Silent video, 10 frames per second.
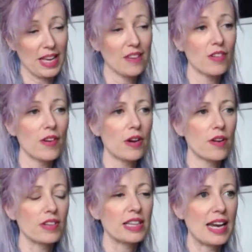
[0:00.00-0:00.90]
Even if I don't have
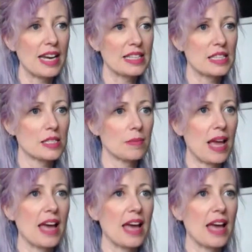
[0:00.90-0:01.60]
a lighting system yet,